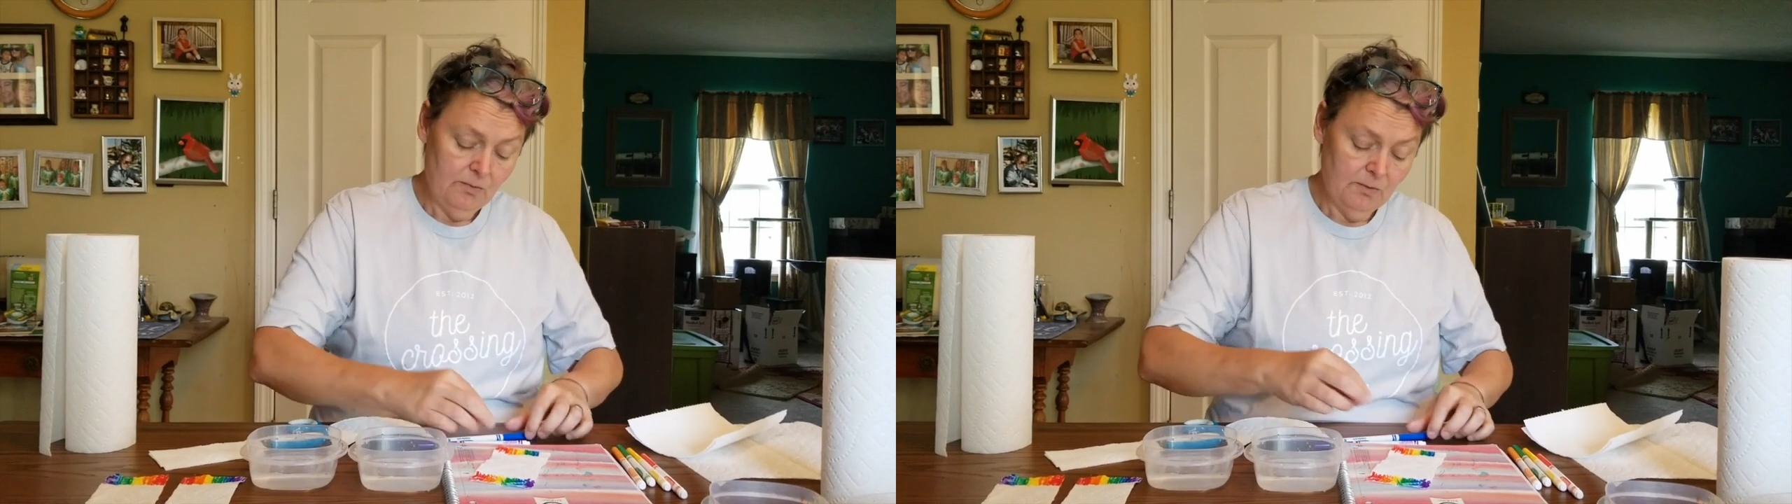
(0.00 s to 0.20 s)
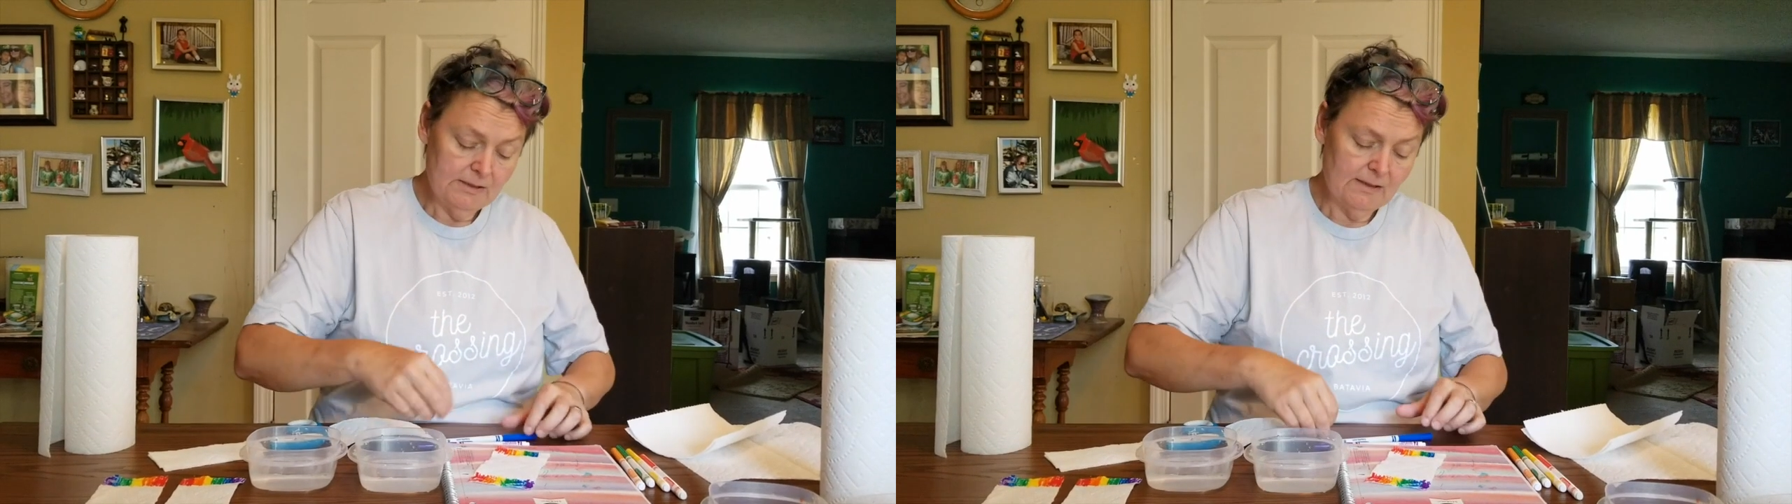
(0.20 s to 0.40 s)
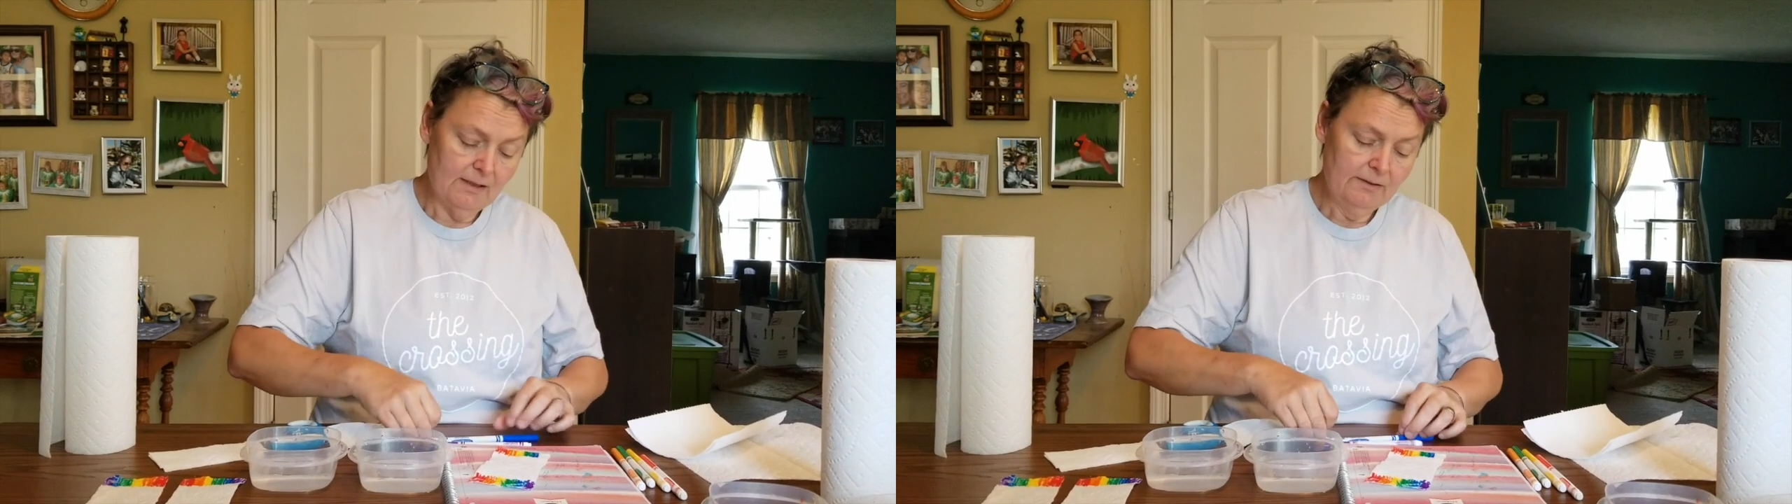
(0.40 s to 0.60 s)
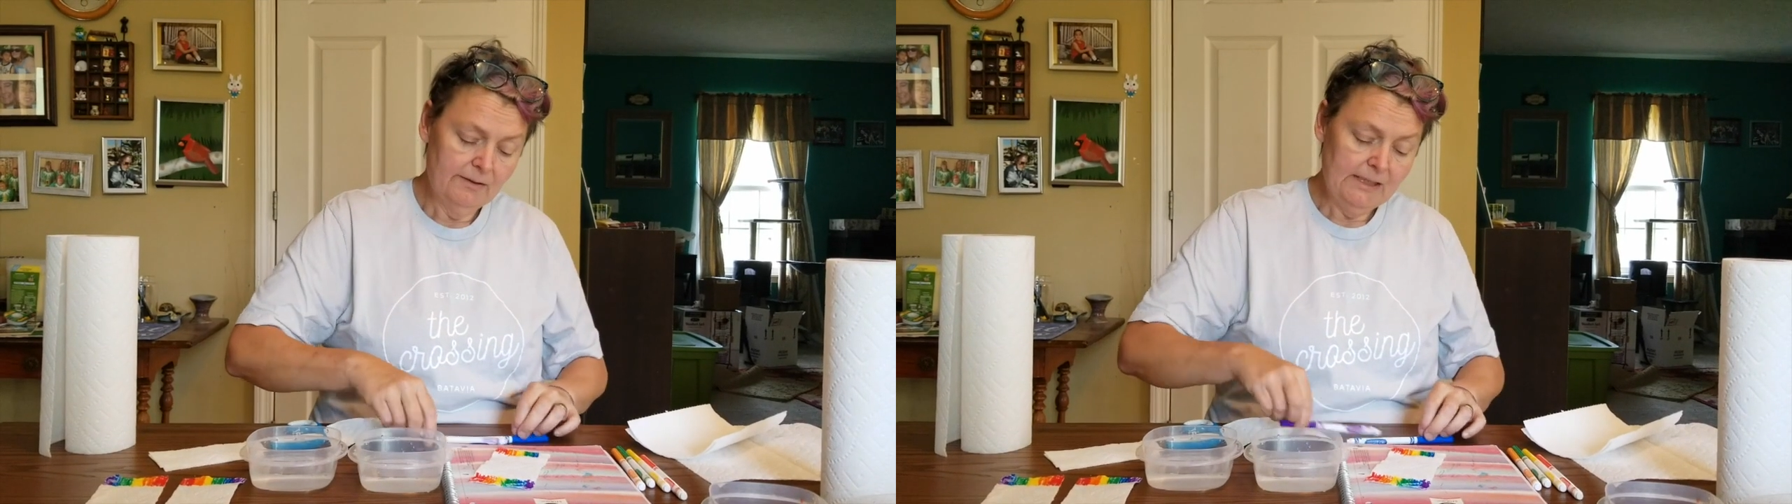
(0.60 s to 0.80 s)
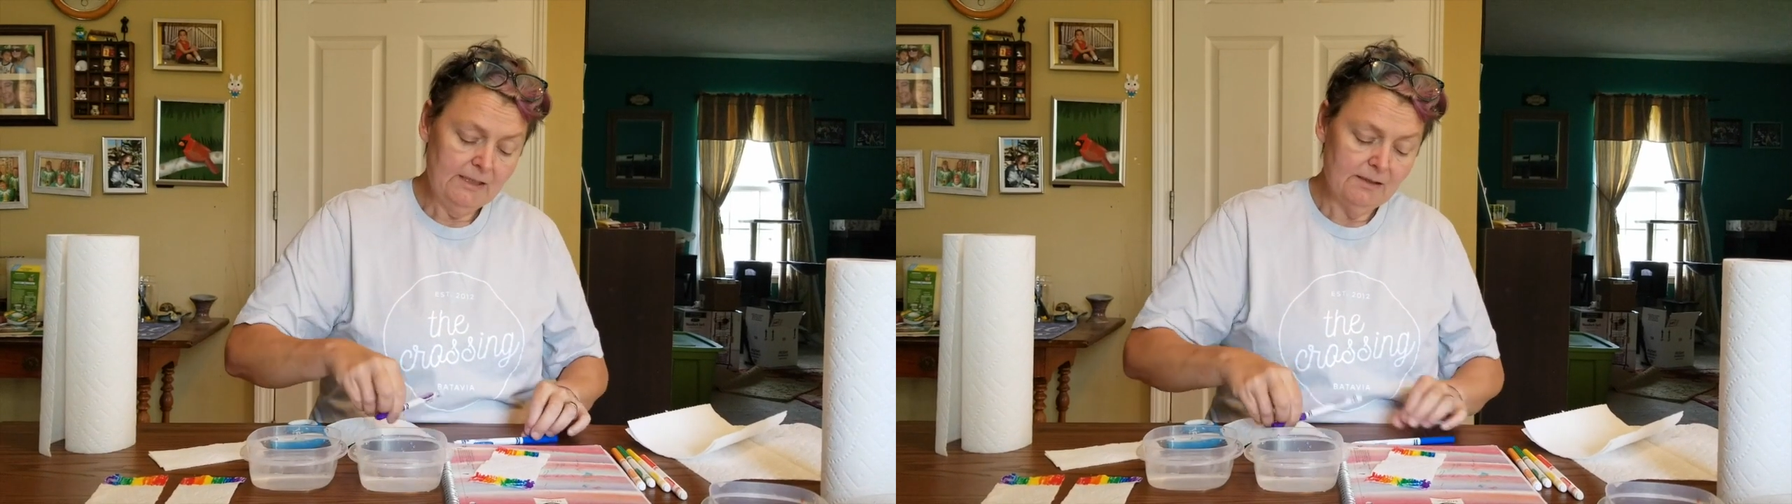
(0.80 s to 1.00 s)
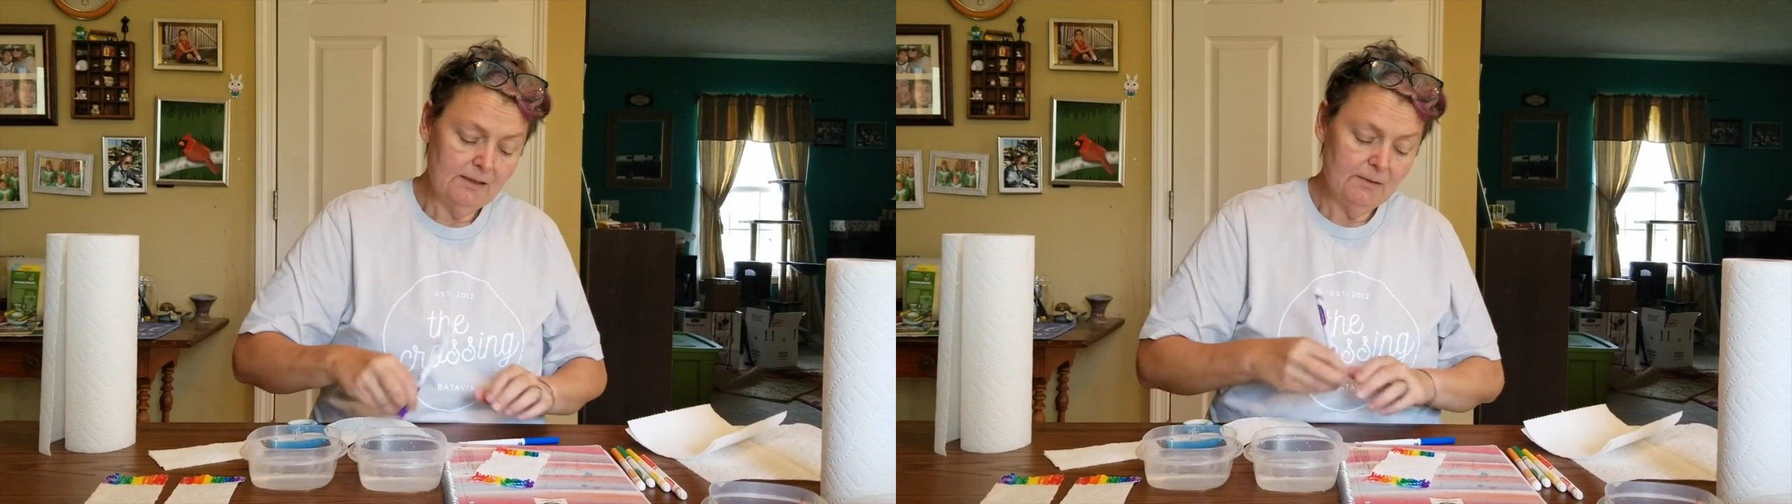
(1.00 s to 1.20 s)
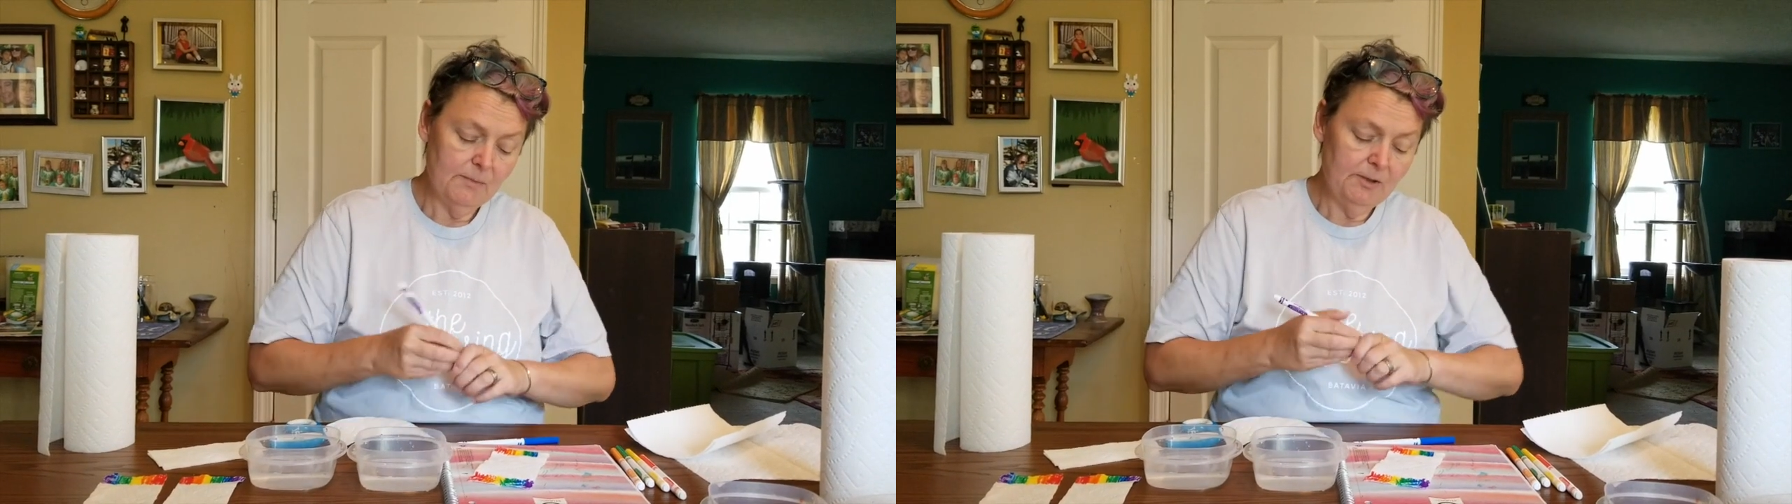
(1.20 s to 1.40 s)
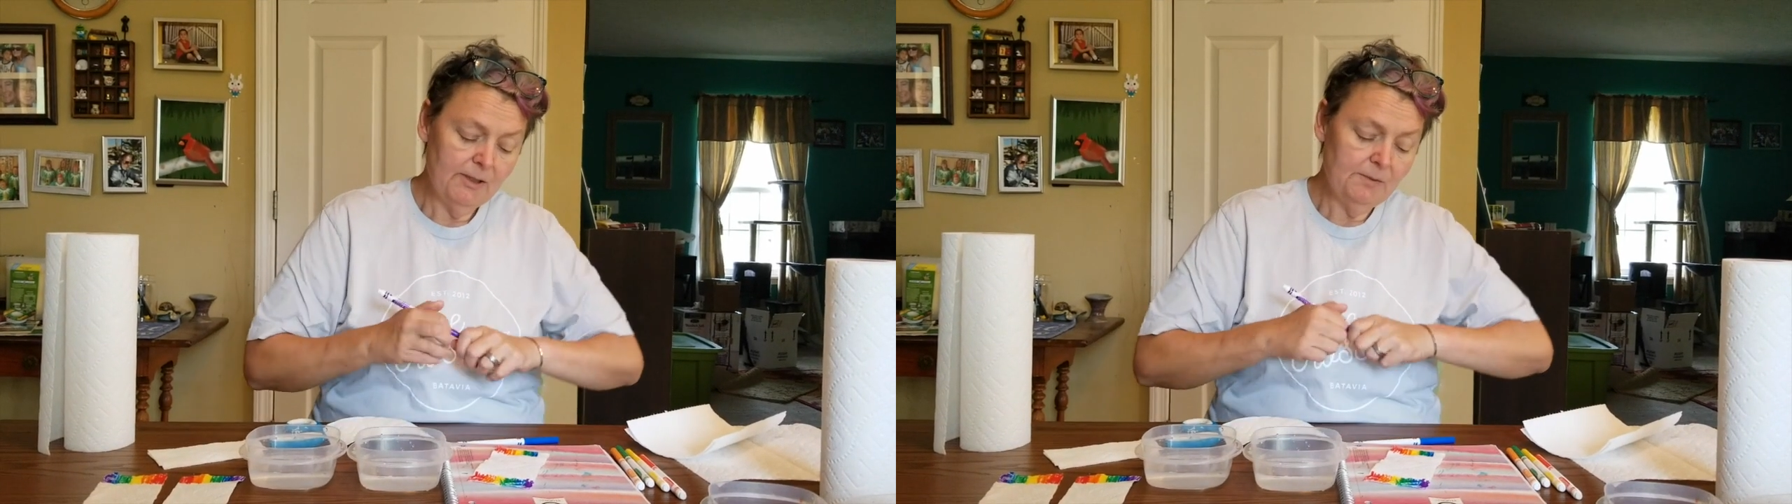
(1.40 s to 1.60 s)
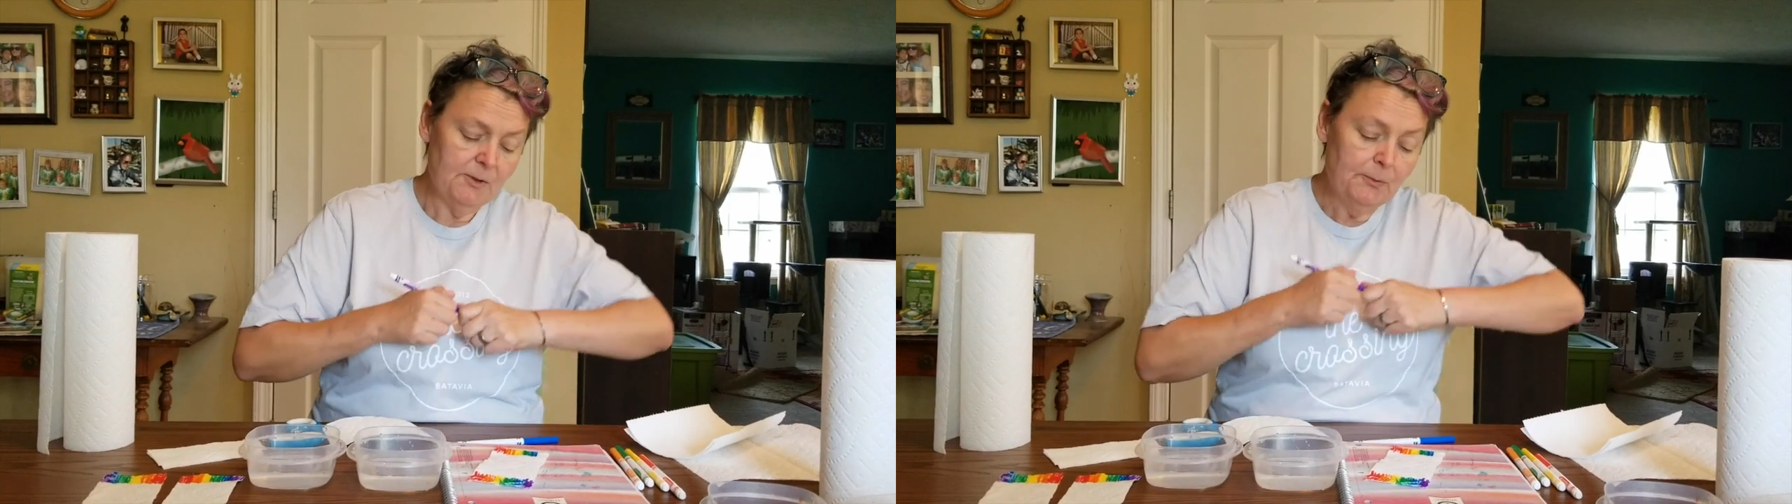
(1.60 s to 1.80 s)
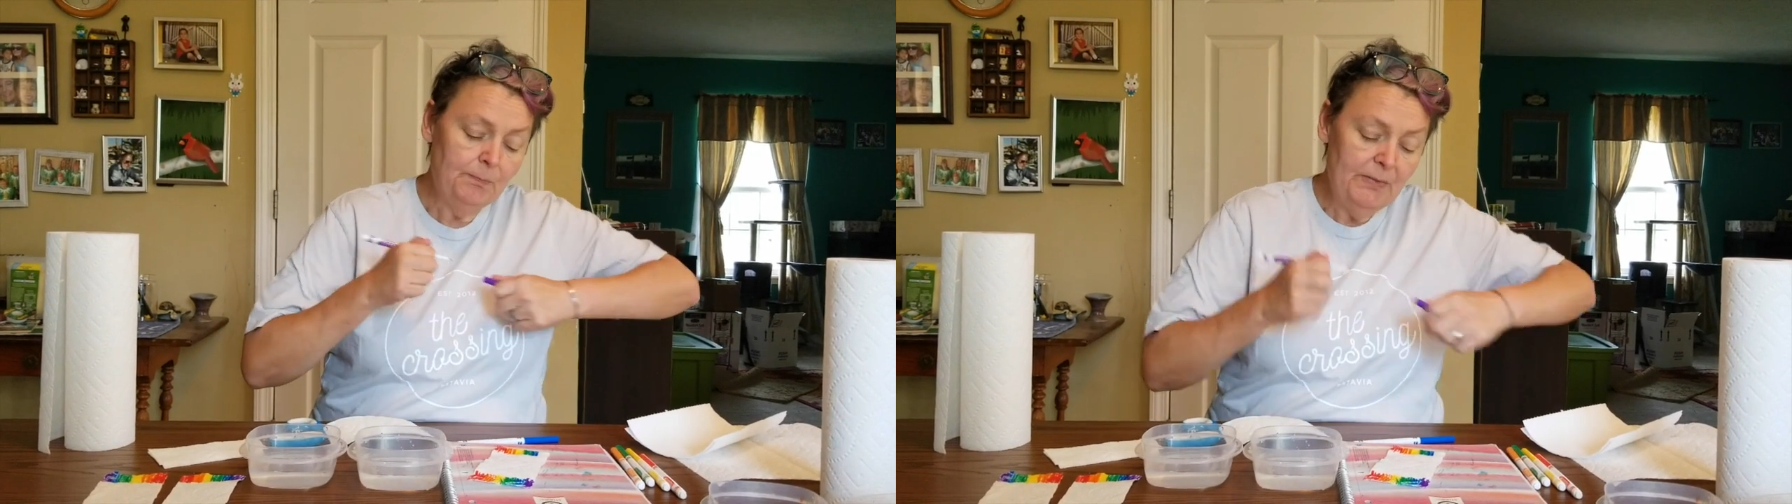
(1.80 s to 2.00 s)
was coloring my rainbow.